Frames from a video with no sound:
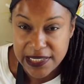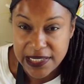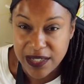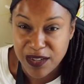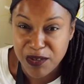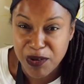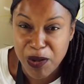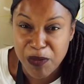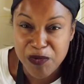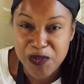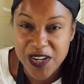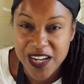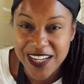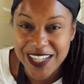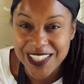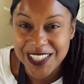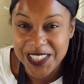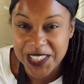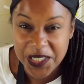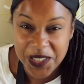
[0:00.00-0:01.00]
So I'm
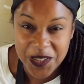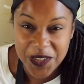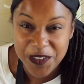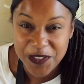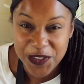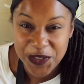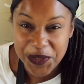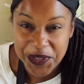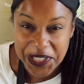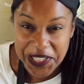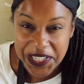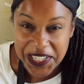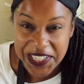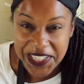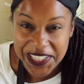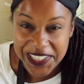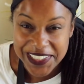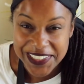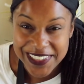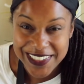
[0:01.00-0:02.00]
trying to juggle a few
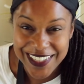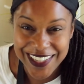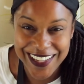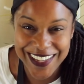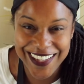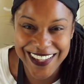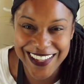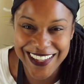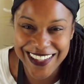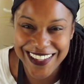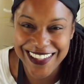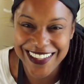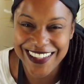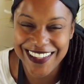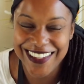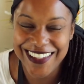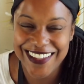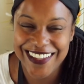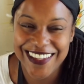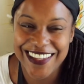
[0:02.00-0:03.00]
things.
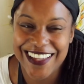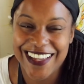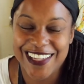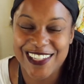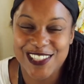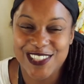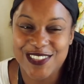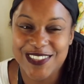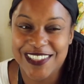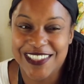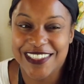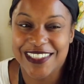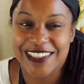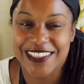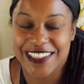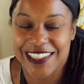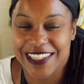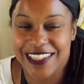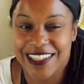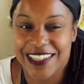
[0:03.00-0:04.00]
As you can
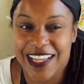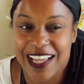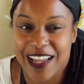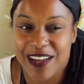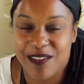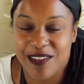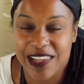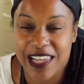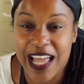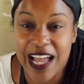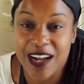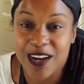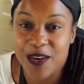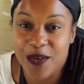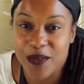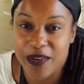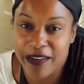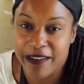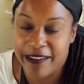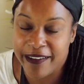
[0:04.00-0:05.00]
see, I have a lot
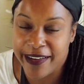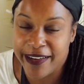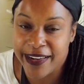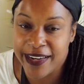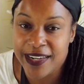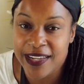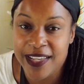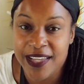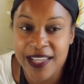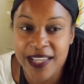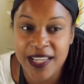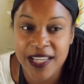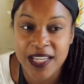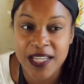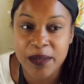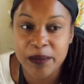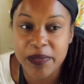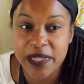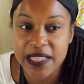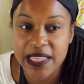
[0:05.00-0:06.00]
going on,
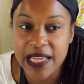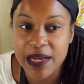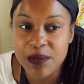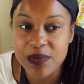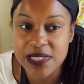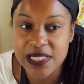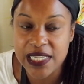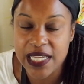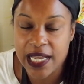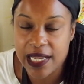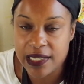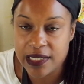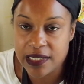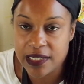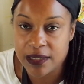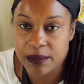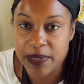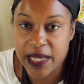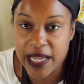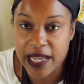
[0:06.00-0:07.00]
but that was the
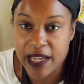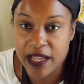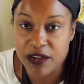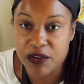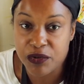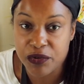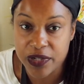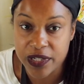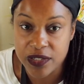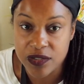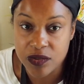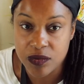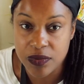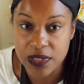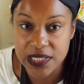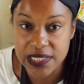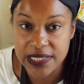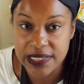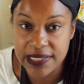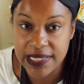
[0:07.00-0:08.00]
idea behind
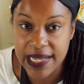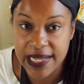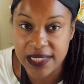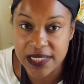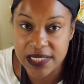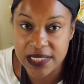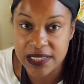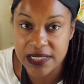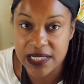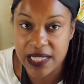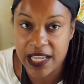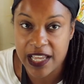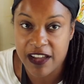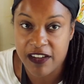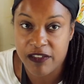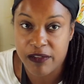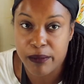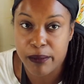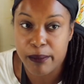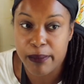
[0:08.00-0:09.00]
Creasource. It's not just to
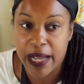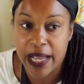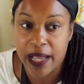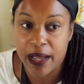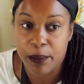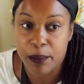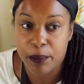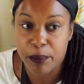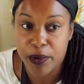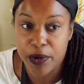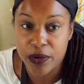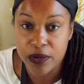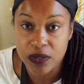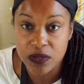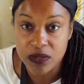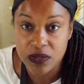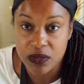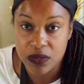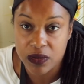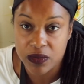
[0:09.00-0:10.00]
have my
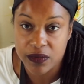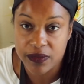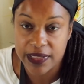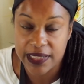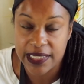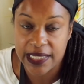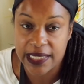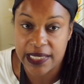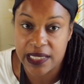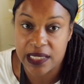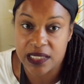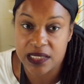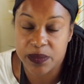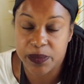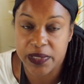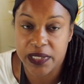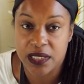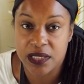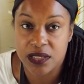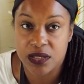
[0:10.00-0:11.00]
personal things,
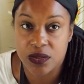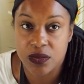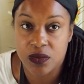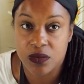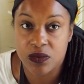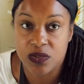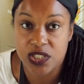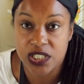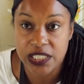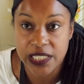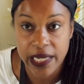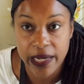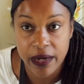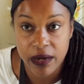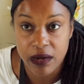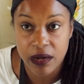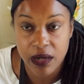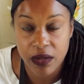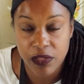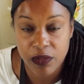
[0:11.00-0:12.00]
but to
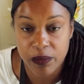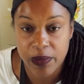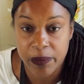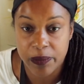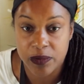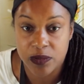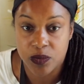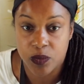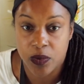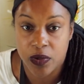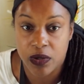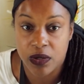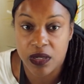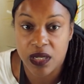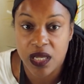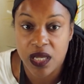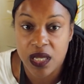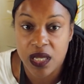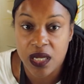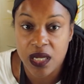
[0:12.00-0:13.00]
share other people's work
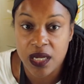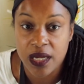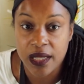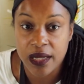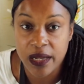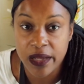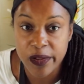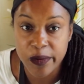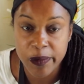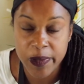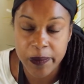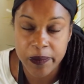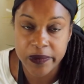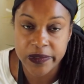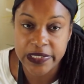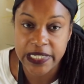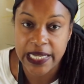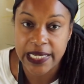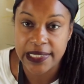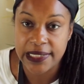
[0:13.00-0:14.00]
and other
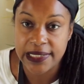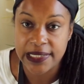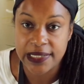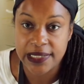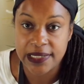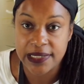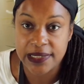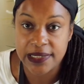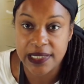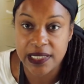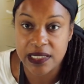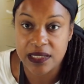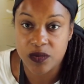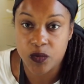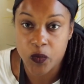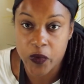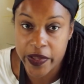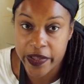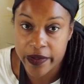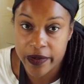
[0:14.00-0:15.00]
people's ideas as
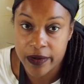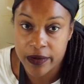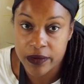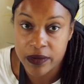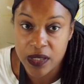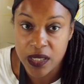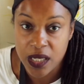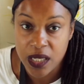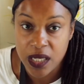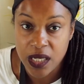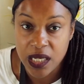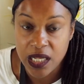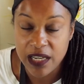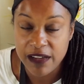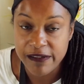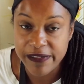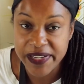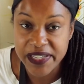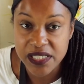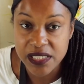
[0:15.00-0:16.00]
well, and
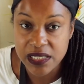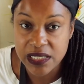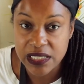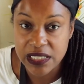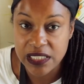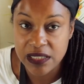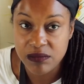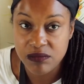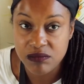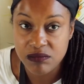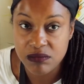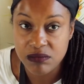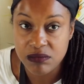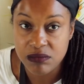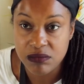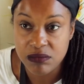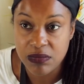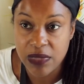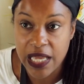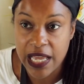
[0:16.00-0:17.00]
eventually
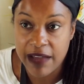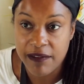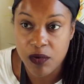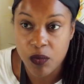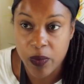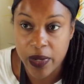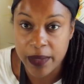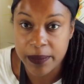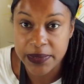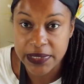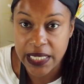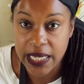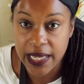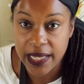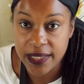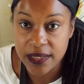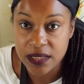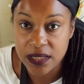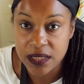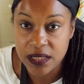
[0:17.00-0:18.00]
have a
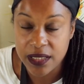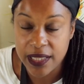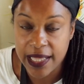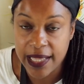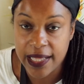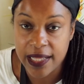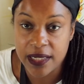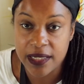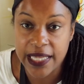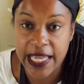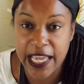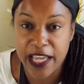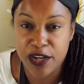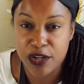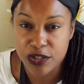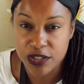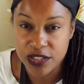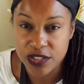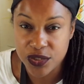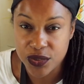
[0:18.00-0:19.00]
website that
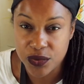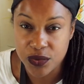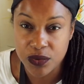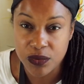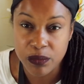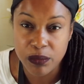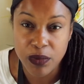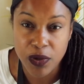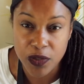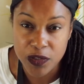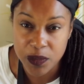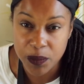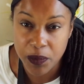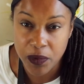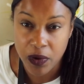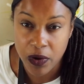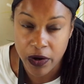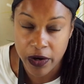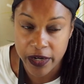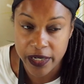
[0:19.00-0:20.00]
caters to
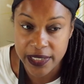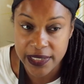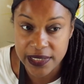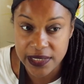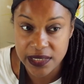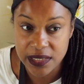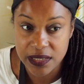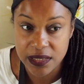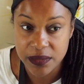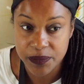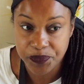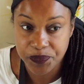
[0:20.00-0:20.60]
multiple artists.